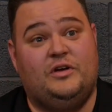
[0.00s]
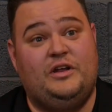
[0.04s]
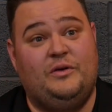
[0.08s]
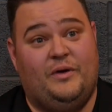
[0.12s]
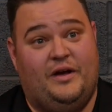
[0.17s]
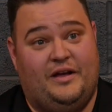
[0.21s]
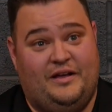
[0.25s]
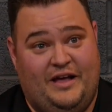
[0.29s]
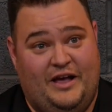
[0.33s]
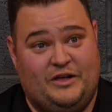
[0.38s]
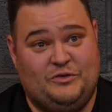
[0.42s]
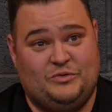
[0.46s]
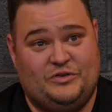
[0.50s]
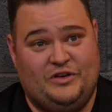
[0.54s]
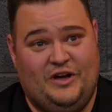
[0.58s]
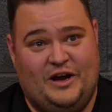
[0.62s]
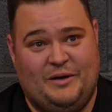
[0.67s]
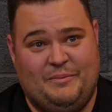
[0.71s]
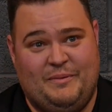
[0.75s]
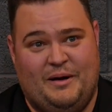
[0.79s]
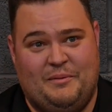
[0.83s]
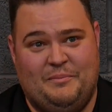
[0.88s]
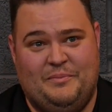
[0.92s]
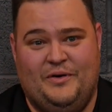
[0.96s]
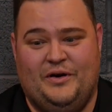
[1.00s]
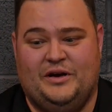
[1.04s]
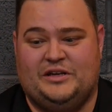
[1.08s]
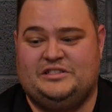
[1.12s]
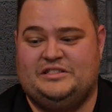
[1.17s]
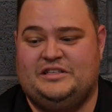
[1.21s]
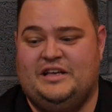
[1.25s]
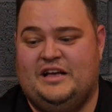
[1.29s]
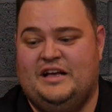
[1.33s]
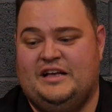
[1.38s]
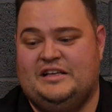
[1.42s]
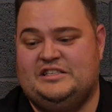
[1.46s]
So anyway, as we're talking about
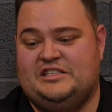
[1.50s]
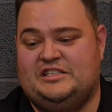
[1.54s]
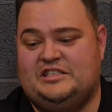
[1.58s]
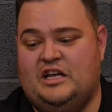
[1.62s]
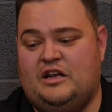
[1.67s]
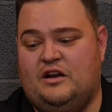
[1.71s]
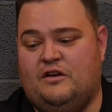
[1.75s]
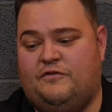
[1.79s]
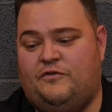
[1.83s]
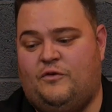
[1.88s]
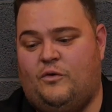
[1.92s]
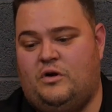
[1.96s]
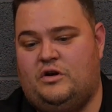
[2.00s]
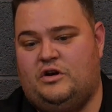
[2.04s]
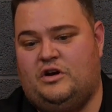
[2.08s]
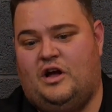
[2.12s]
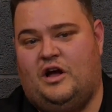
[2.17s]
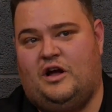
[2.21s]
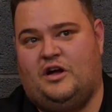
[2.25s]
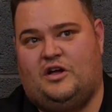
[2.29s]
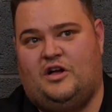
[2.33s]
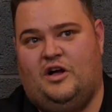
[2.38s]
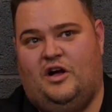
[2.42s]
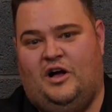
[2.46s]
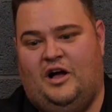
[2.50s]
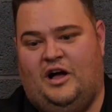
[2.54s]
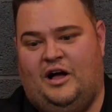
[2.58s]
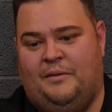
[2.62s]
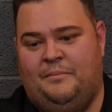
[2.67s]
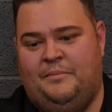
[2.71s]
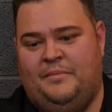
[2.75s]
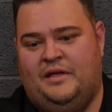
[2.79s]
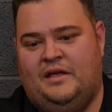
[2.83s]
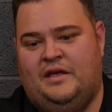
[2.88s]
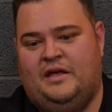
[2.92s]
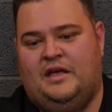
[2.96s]
books,
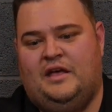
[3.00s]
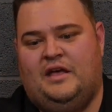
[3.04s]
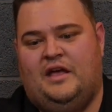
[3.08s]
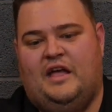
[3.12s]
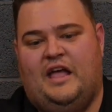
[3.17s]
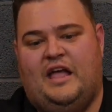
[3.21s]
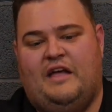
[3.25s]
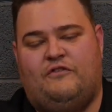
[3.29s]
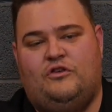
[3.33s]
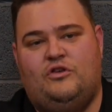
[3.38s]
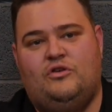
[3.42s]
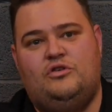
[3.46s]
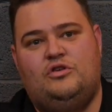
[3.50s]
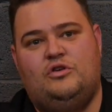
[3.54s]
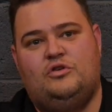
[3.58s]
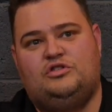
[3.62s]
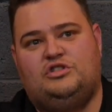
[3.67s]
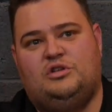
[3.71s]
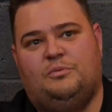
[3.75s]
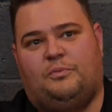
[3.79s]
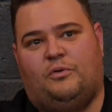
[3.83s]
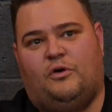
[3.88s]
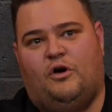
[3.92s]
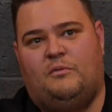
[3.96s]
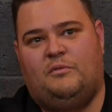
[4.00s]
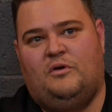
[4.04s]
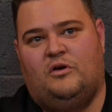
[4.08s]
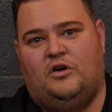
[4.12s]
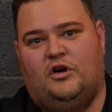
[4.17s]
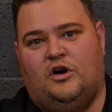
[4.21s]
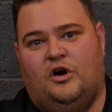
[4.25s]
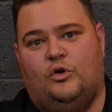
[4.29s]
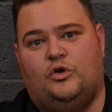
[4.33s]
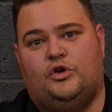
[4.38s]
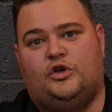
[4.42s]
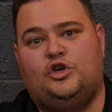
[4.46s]
cedarfort.com. If you use the promo
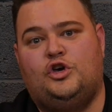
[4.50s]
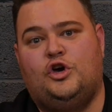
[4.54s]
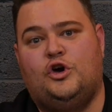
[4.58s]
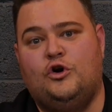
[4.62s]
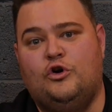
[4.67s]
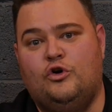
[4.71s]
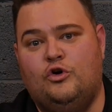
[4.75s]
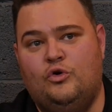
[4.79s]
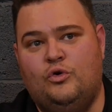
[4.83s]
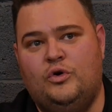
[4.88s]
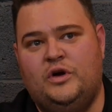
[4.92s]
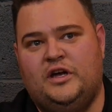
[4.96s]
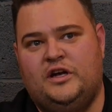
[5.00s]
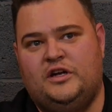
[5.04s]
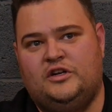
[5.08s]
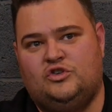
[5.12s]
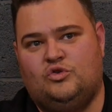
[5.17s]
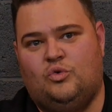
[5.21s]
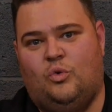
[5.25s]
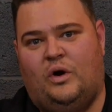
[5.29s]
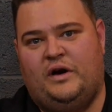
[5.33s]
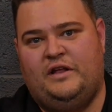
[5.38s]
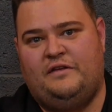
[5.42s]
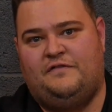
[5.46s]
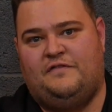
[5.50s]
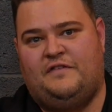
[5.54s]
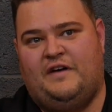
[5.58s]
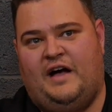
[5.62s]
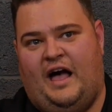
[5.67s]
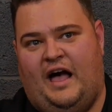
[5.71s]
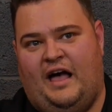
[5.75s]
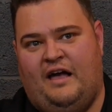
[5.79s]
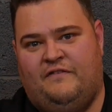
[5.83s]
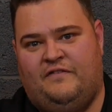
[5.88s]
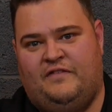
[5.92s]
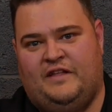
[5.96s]
code
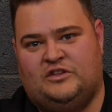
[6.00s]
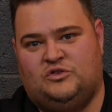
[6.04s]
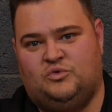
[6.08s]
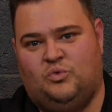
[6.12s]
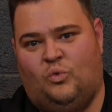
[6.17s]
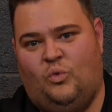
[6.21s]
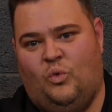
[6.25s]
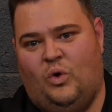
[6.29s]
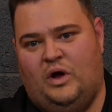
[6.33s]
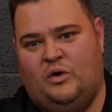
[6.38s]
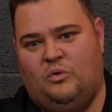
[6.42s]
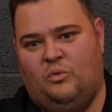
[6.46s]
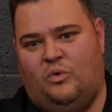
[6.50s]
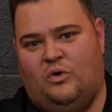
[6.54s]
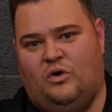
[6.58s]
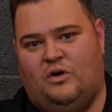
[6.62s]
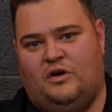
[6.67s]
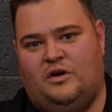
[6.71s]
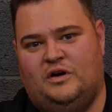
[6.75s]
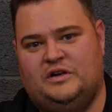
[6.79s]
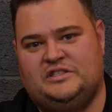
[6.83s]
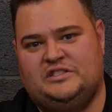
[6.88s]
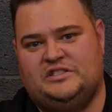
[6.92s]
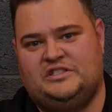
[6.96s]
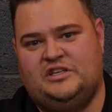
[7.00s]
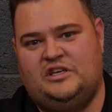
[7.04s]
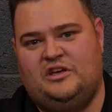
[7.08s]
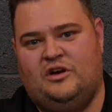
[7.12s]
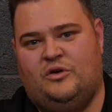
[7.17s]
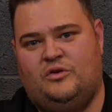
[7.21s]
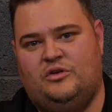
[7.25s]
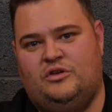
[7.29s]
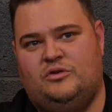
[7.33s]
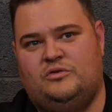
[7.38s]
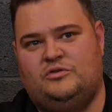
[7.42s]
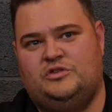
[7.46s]
COOG25, that's one word,
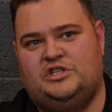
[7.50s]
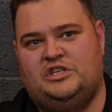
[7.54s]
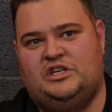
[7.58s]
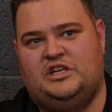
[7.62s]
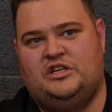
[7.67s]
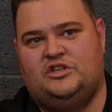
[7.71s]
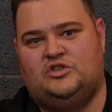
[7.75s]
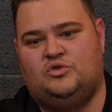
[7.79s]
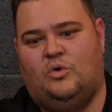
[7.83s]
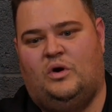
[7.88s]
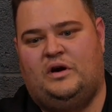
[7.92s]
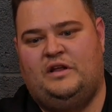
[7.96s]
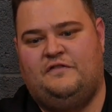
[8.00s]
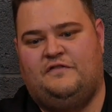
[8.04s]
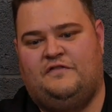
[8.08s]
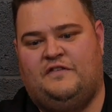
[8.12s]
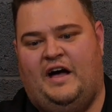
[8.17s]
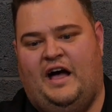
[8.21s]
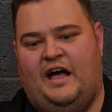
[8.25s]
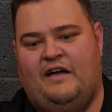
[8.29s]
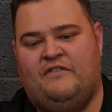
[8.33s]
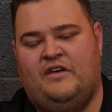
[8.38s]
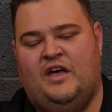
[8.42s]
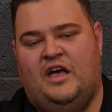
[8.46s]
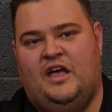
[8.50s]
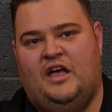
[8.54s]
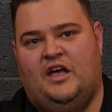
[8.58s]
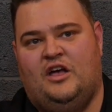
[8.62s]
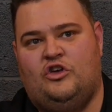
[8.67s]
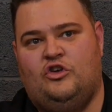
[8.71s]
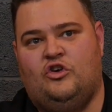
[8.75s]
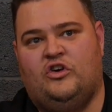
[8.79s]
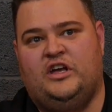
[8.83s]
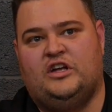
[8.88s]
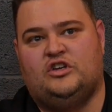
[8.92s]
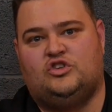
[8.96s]
COUG 25,
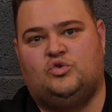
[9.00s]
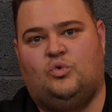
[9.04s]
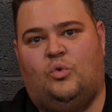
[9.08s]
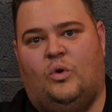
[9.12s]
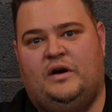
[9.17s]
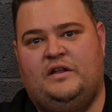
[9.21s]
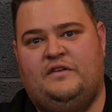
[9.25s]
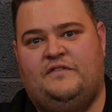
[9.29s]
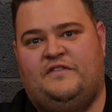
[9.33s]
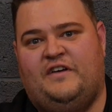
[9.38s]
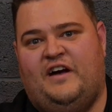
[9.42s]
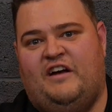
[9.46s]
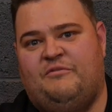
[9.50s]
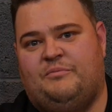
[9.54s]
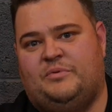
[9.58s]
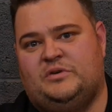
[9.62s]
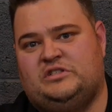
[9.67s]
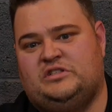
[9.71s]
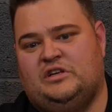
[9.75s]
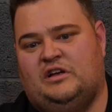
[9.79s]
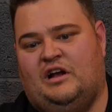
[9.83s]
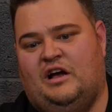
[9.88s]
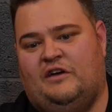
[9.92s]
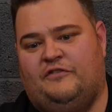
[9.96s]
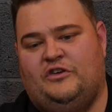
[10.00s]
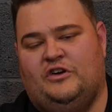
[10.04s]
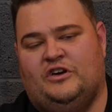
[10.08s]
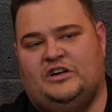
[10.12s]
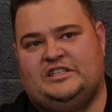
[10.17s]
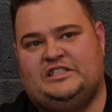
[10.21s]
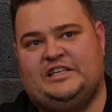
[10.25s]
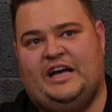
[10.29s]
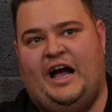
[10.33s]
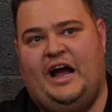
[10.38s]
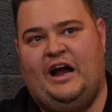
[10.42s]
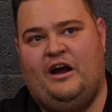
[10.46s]
you'll get 25% off your
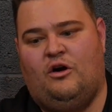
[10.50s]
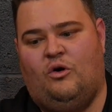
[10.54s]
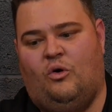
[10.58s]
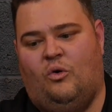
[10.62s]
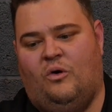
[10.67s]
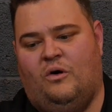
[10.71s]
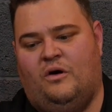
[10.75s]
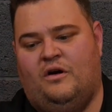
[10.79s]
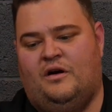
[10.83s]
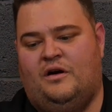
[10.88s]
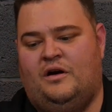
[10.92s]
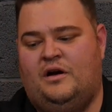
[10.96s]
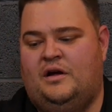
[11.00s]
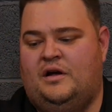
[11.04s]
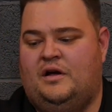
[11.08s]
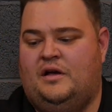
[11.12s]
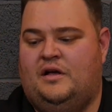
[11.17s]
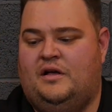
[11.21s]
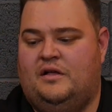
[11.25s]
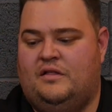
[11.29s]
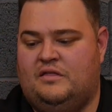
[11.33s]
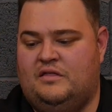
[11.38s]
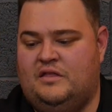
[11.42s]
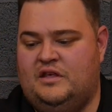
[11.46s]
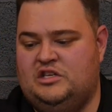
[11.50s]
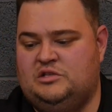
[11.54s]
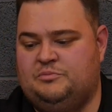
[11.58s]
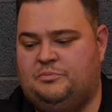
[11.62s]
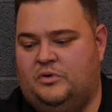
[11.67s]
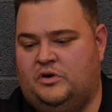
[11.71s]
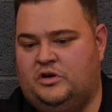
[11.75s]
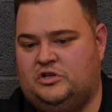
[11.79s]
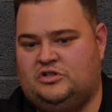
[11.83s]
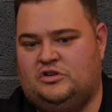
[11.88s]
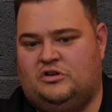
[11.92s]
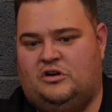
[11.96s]
entire order. These
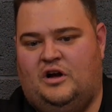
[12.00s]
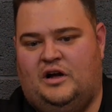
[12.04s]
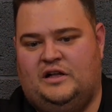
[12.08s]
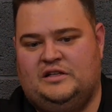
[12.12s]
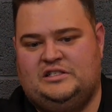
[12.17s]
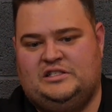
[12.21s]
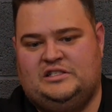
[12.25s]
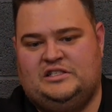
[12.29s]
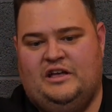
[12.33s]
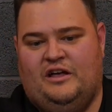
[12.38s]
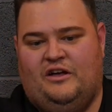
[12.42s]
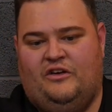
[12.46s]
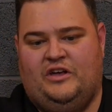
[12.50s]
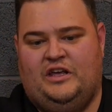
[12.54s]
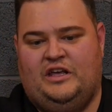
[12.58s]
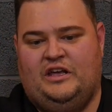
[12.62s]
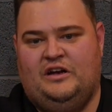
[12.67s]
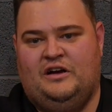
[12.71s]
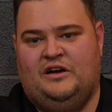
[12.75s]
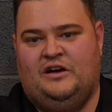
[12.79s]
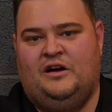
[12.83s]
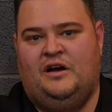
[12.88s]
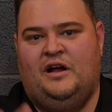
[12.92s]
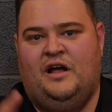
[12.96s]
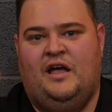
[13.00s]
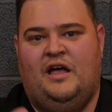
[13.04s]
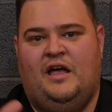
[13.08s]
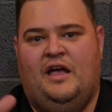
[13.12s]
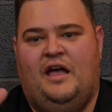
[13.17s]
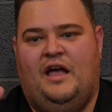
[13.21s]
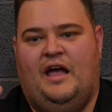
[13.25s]
books are on sale here.